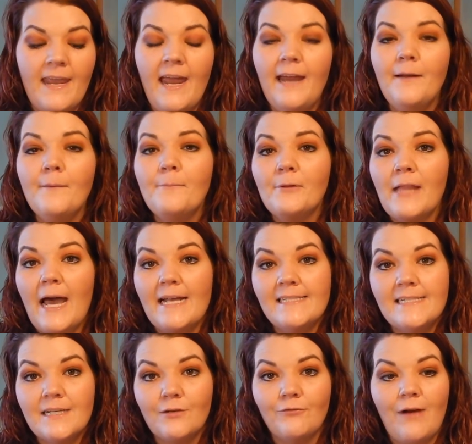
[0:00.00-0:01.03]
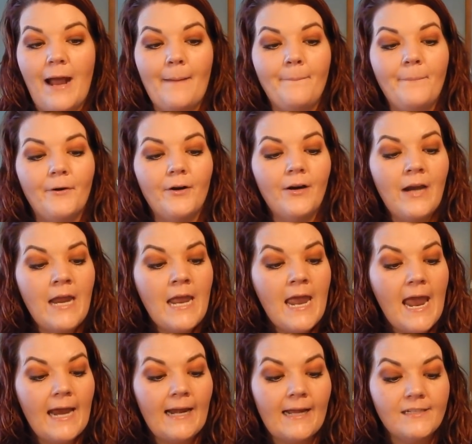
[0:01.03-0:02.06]
They had a plastic wrapper
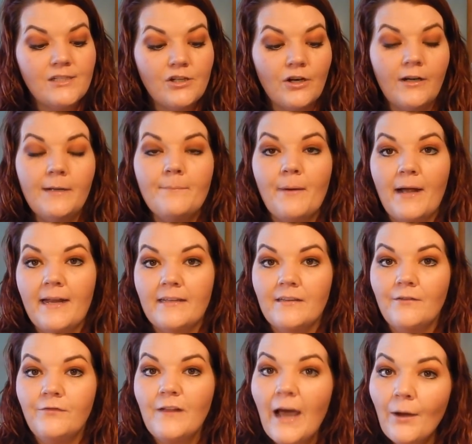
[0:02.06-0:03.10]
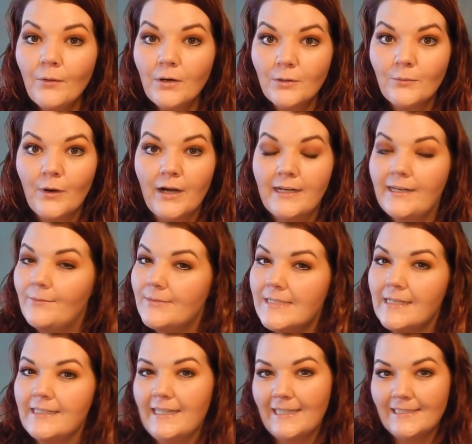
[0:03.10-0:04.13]
and I started buying the flower one. It was
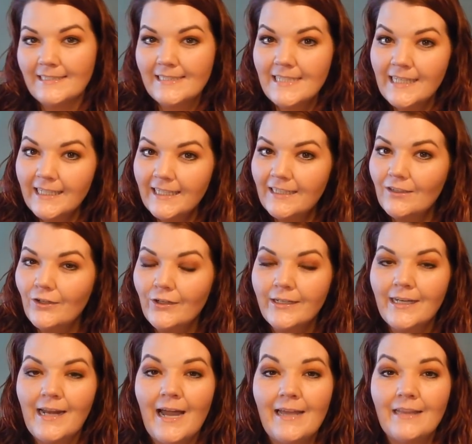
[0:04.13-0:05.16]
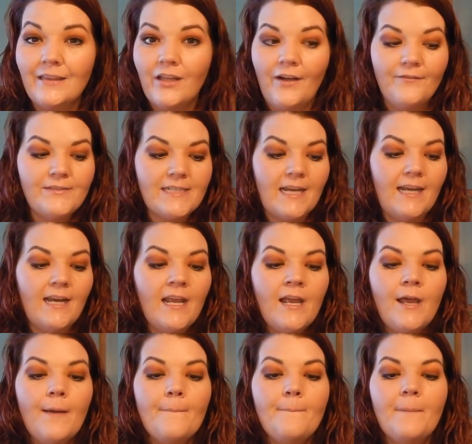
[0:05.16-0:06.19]
like antique looking, I loved it.
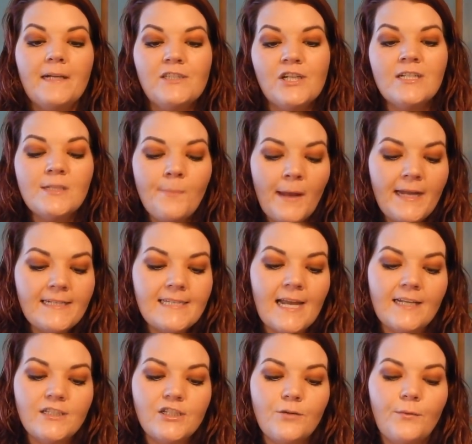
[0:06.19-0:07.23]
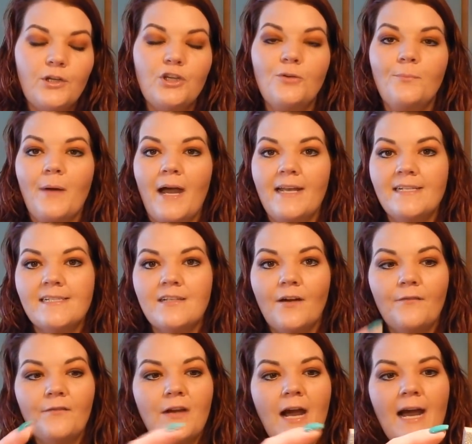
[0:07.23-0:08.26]
But just pay attention when you buy
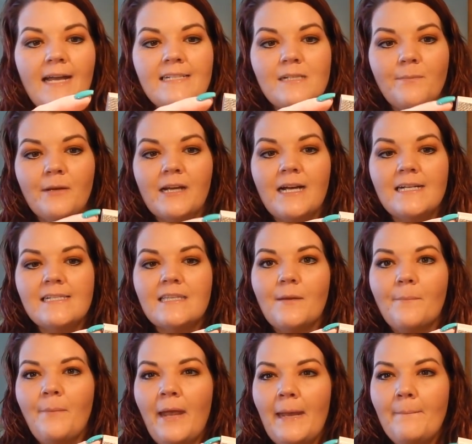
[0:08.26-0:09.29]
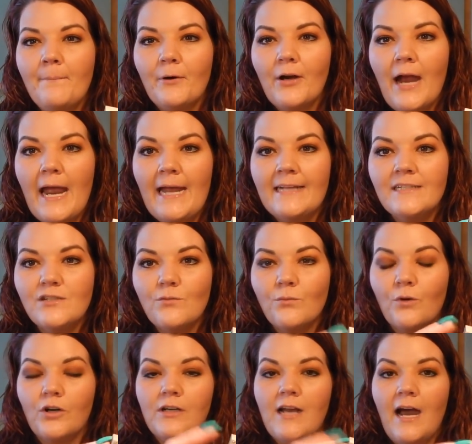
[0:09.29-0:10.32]
stuff, guys, because the paper ends were